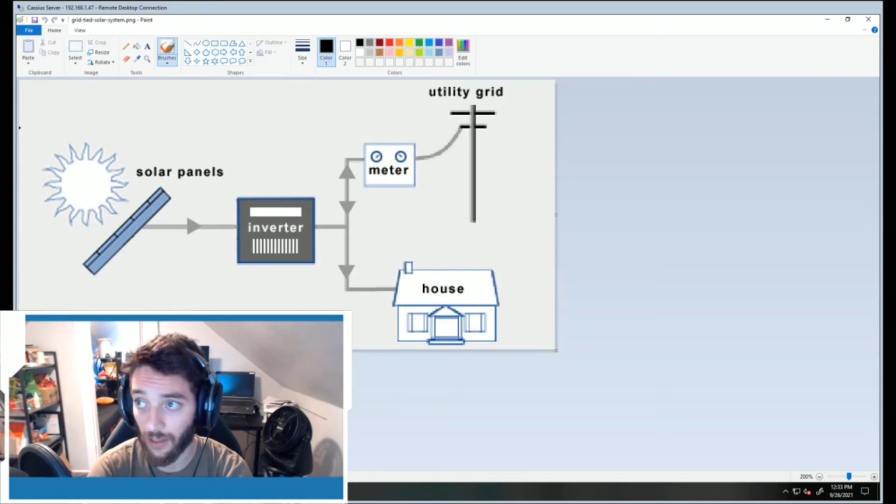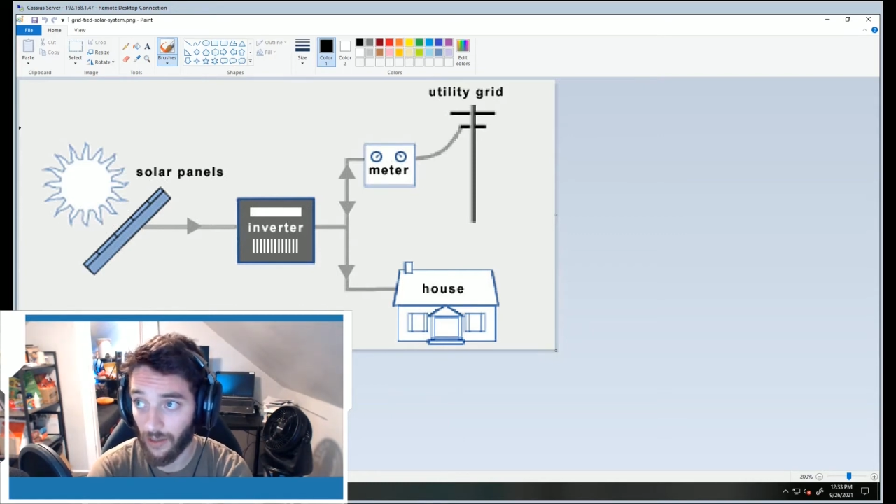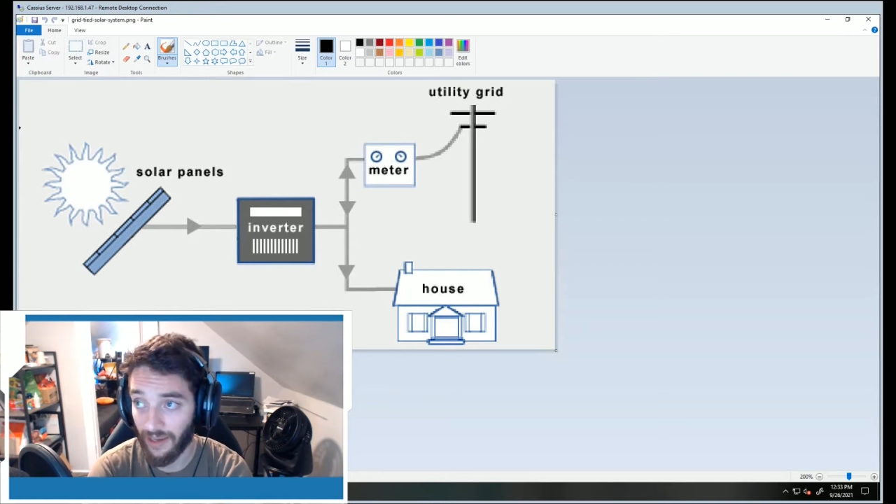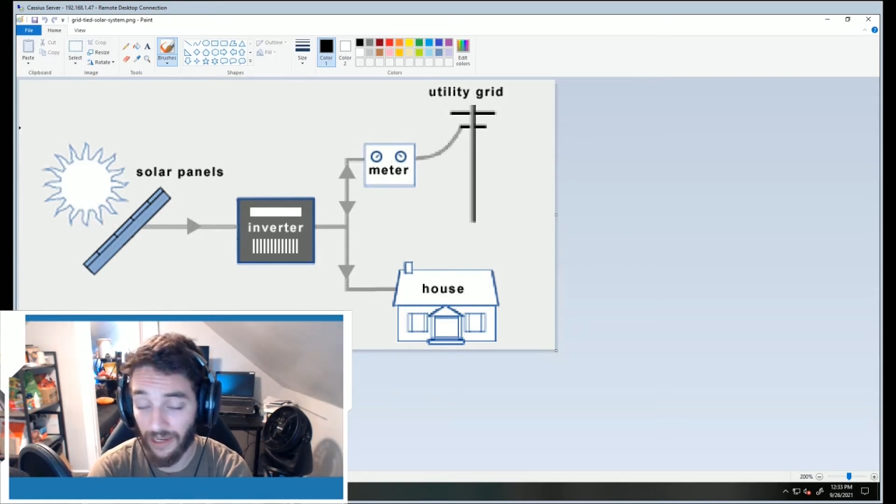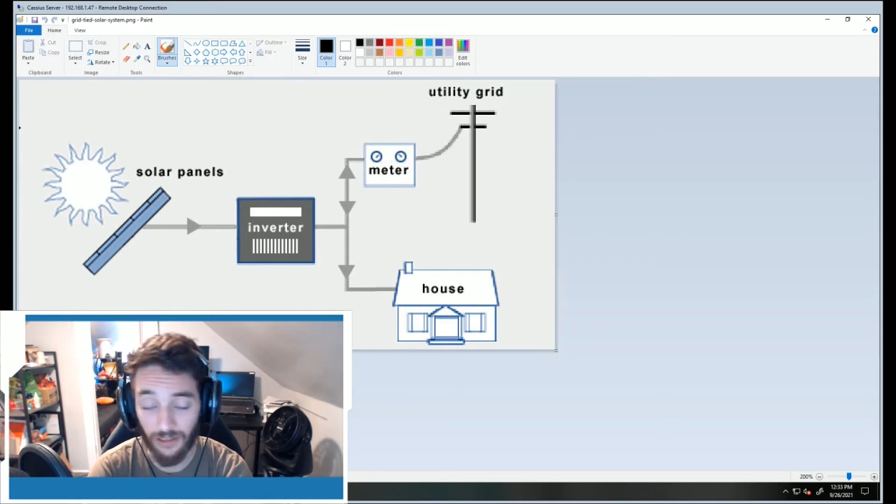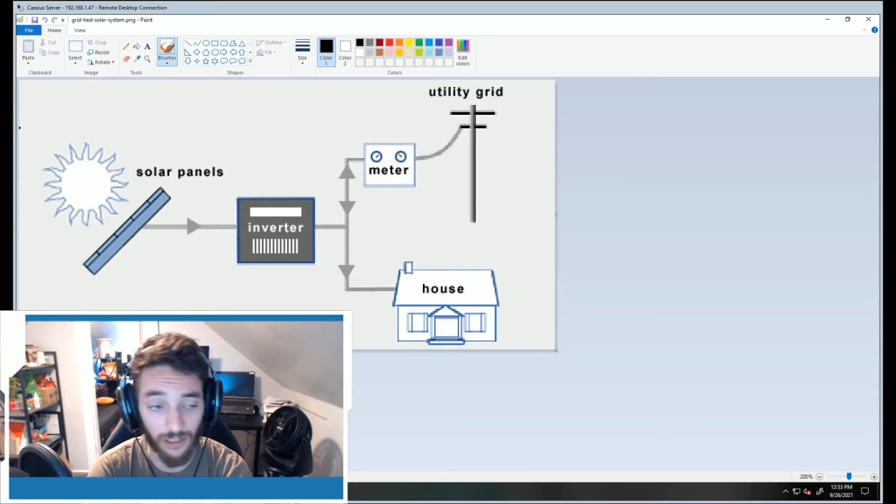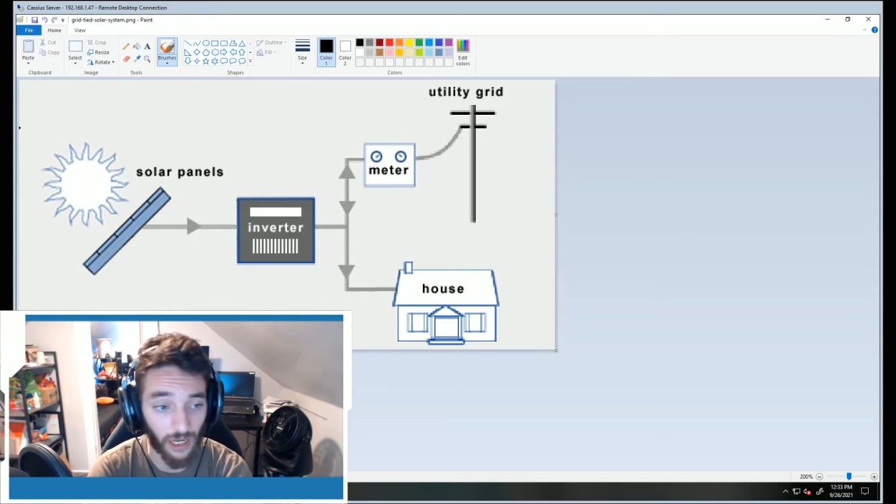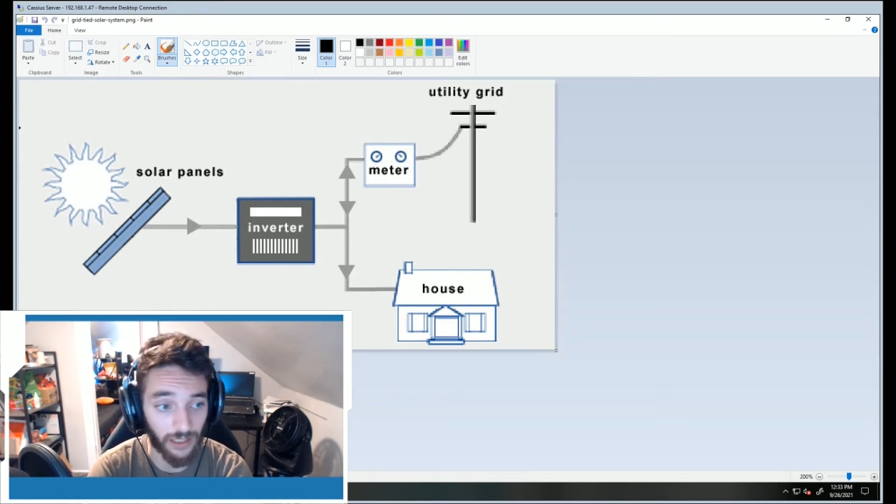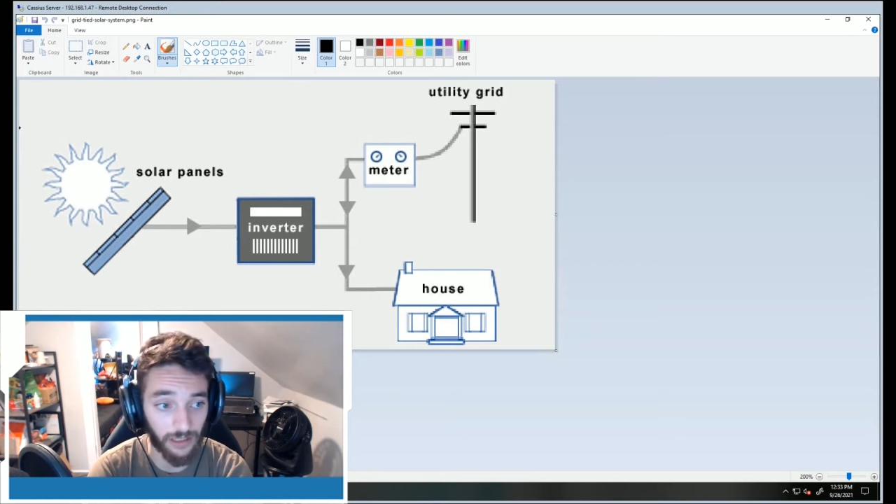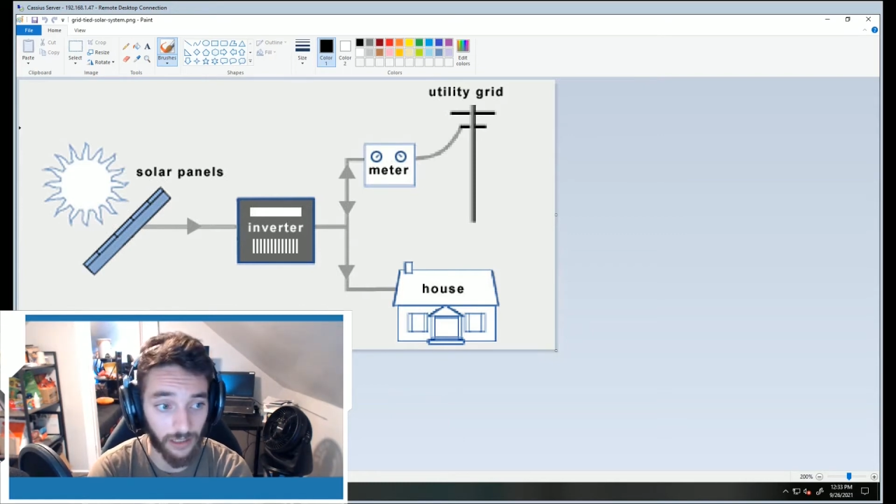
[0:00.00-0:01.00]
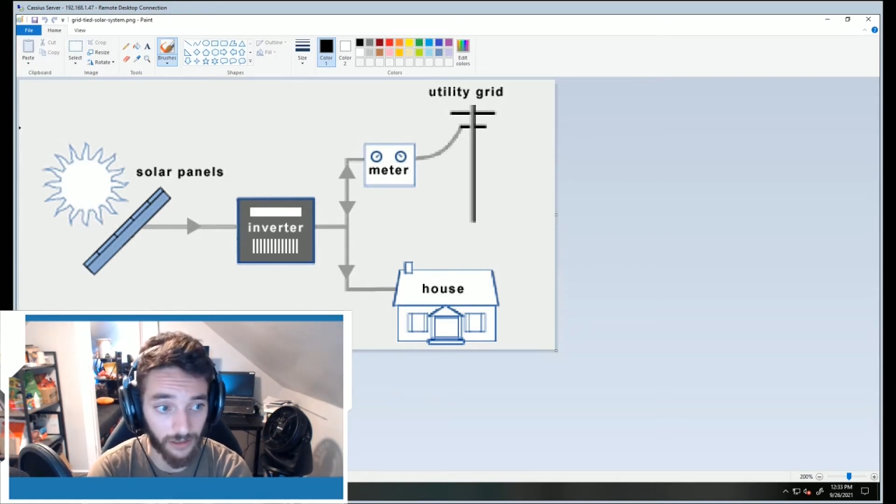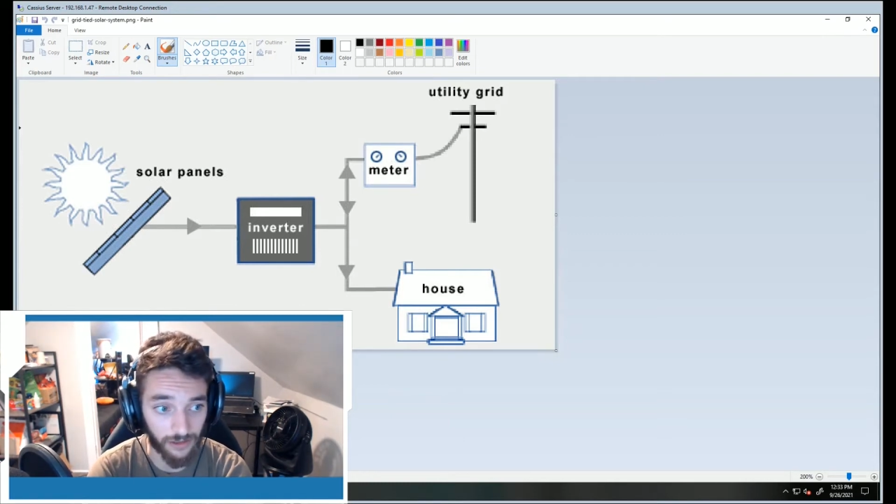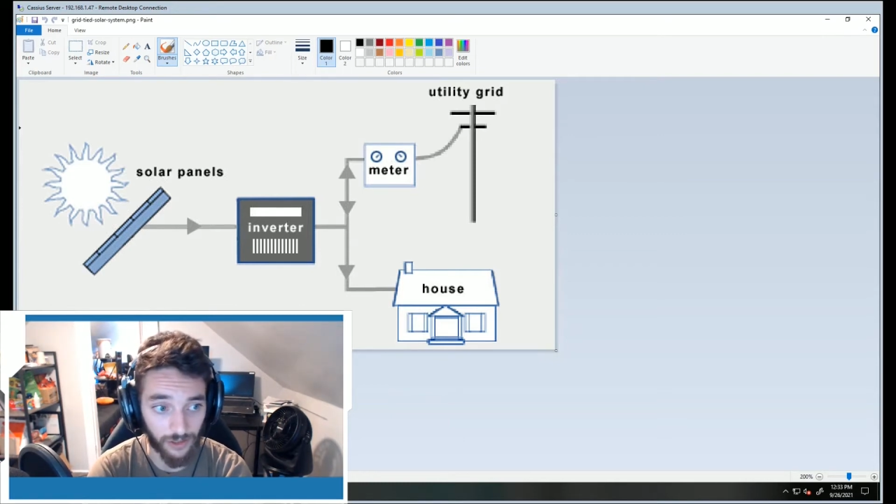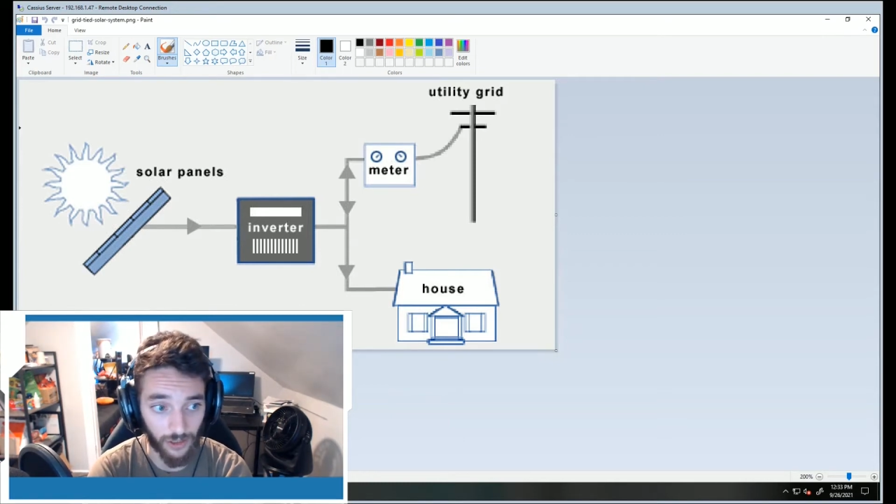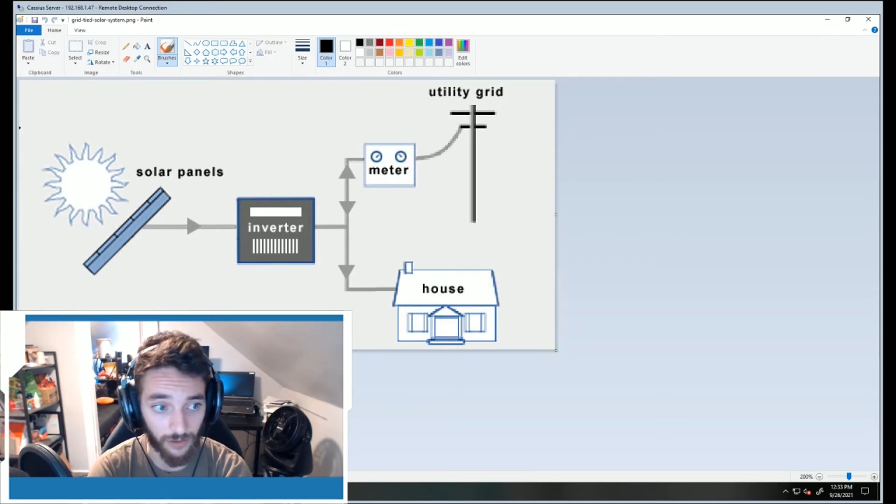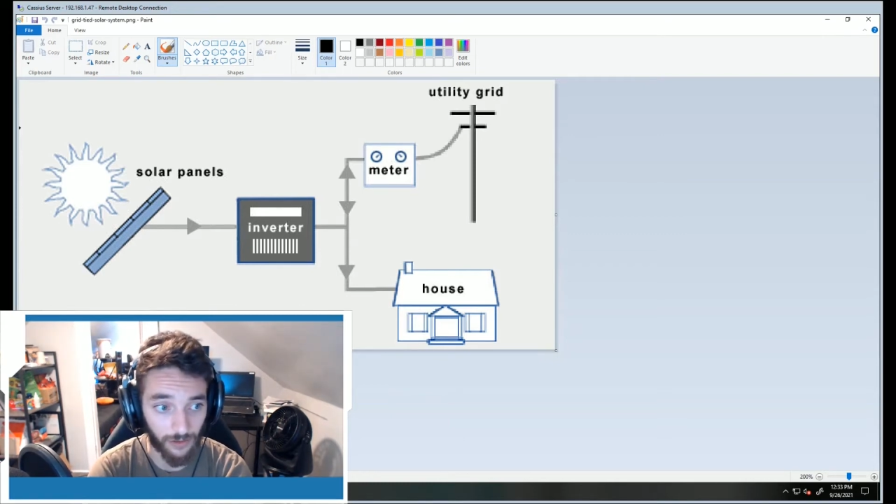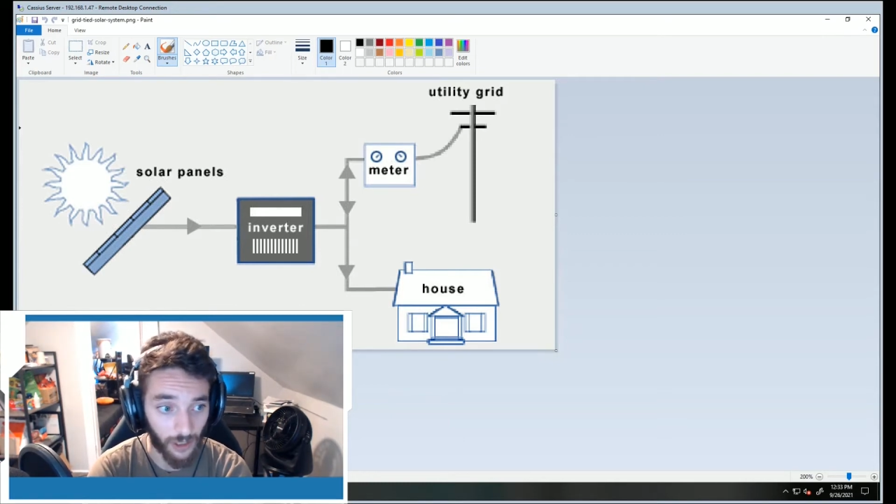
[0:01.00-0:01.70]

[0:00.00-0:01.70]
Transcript: 8 to 9 years, so